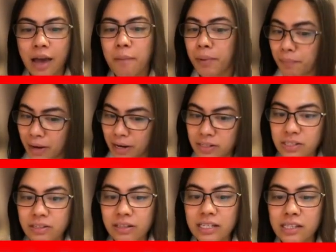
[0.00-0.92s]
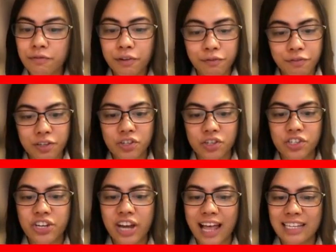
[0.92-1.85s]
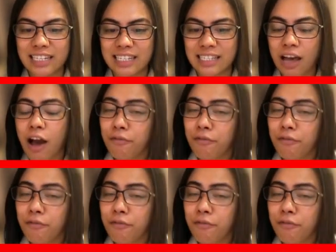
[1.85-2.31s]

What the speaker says: preparing students for future challenges.